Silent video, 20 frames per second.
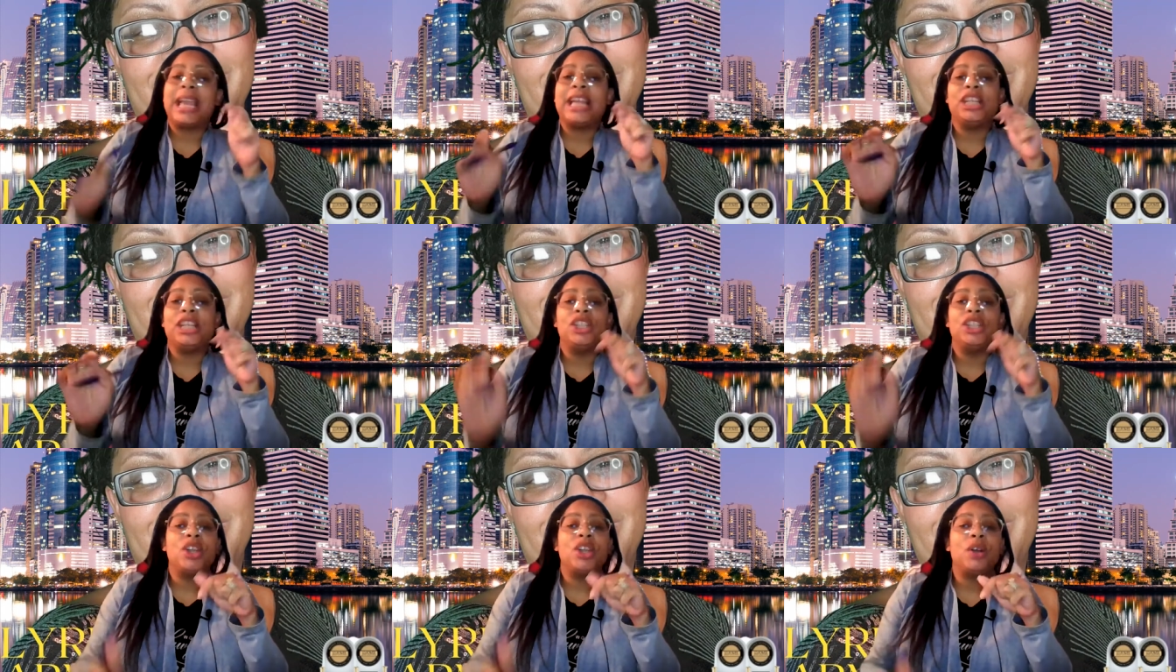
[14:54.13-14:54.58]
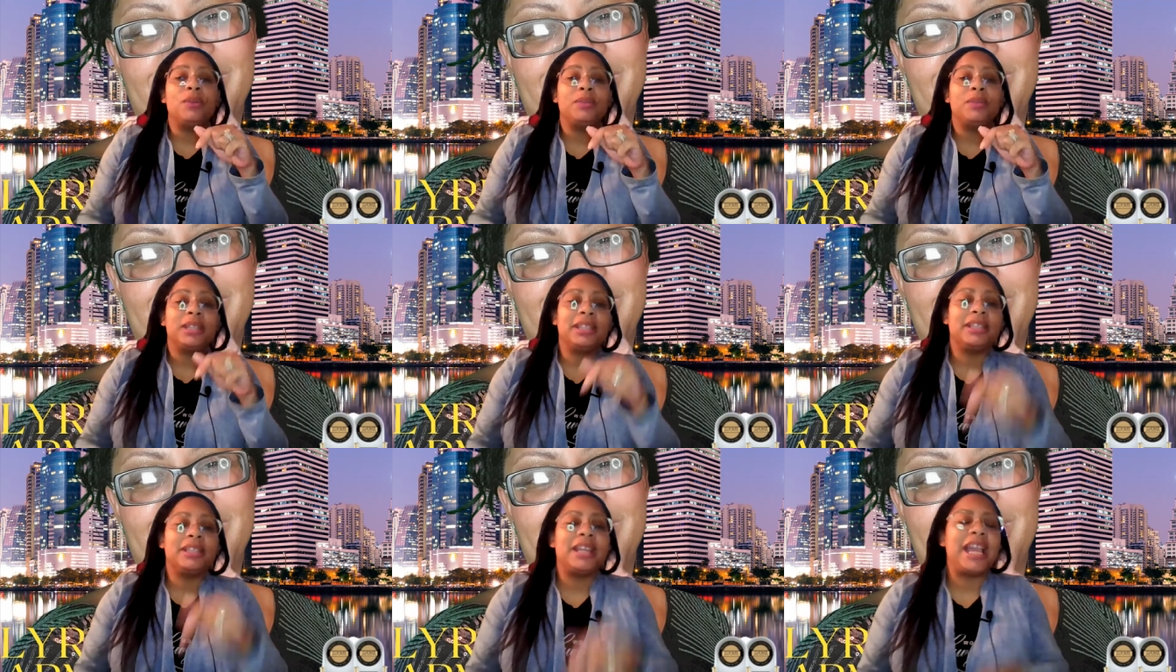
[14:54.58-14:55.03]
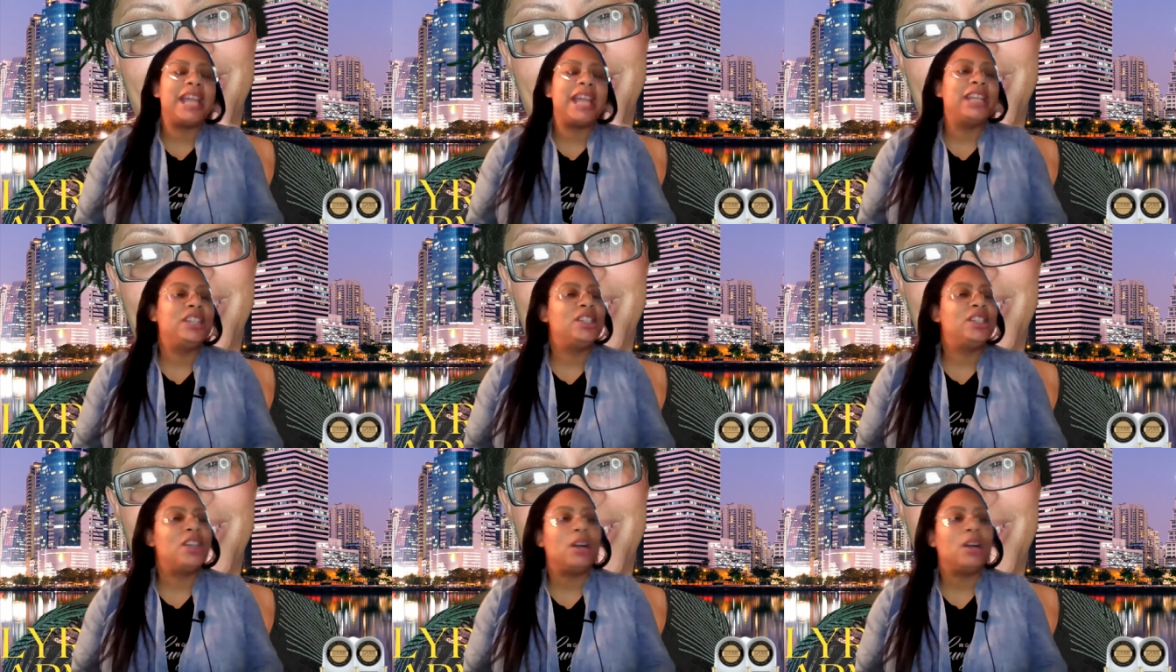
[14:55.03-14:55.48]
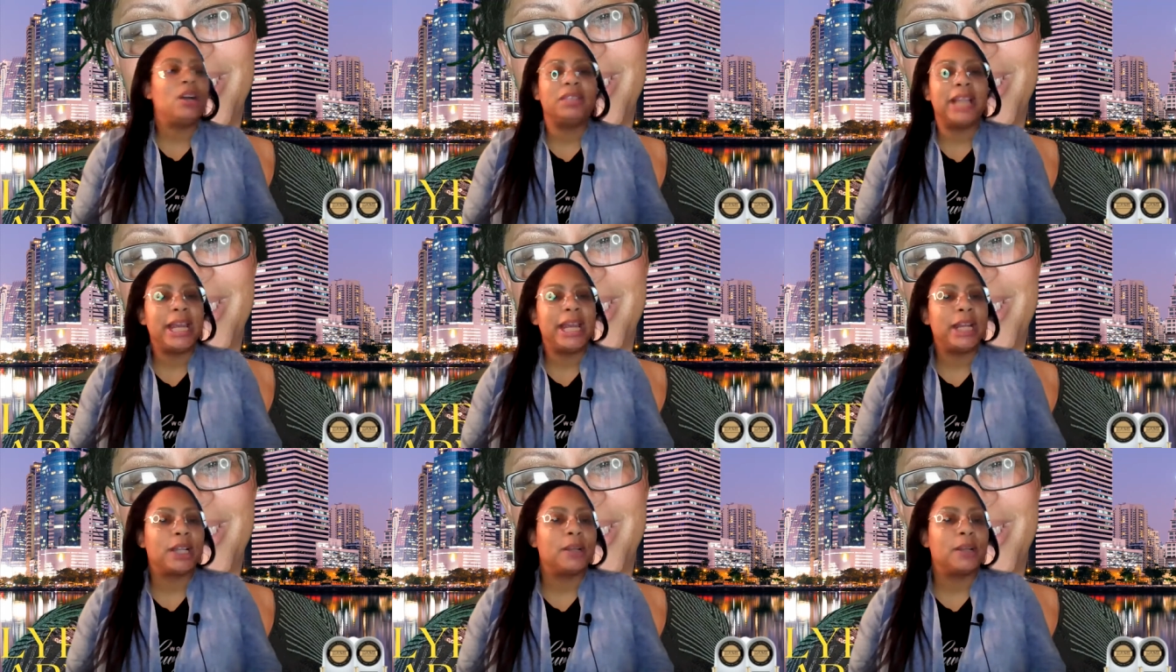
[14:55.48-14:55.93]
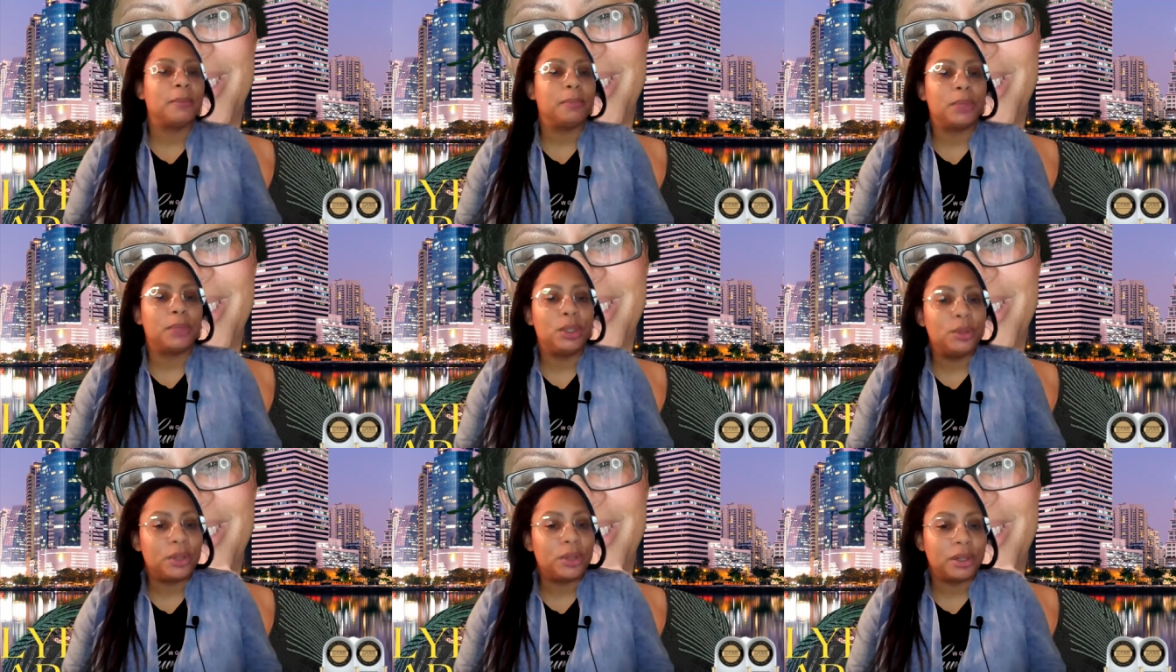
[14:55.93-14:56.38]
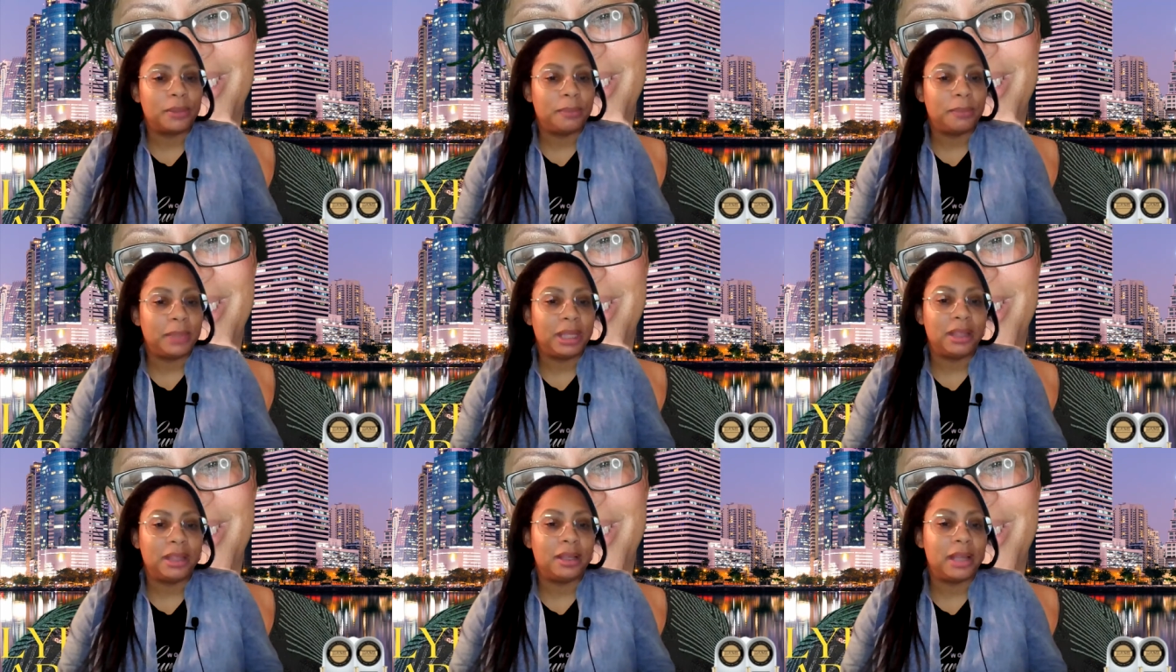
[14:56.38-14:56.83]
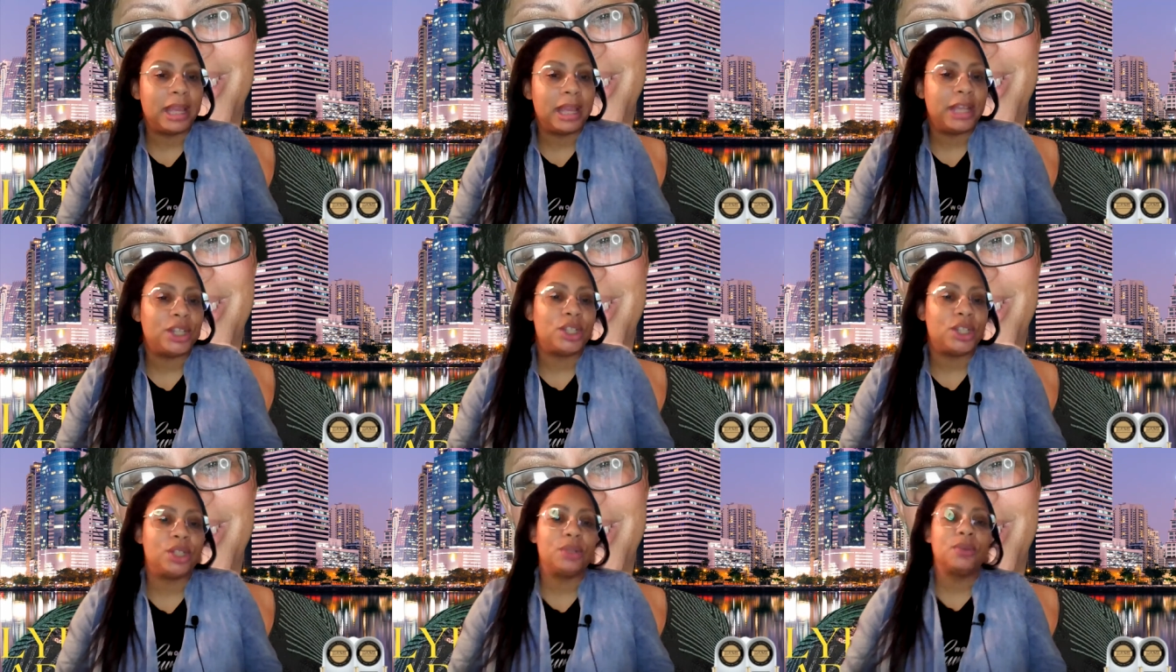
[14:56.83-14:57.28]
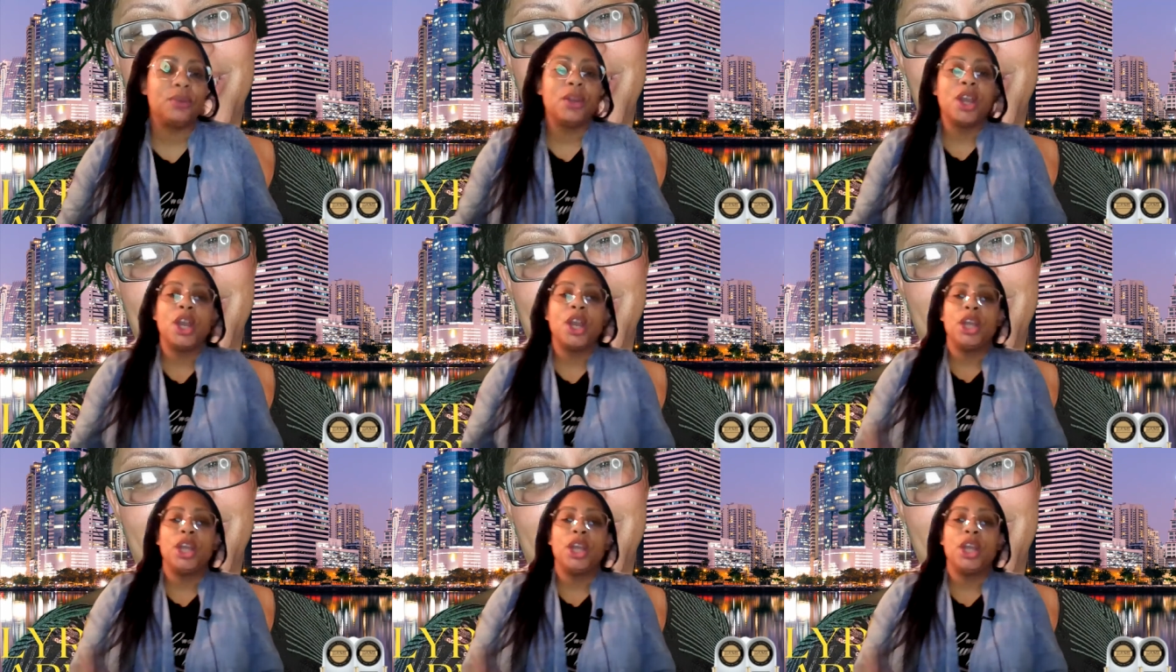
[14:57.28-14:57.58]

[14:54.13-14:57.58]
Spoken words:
And don't And don't let a computer be the issue.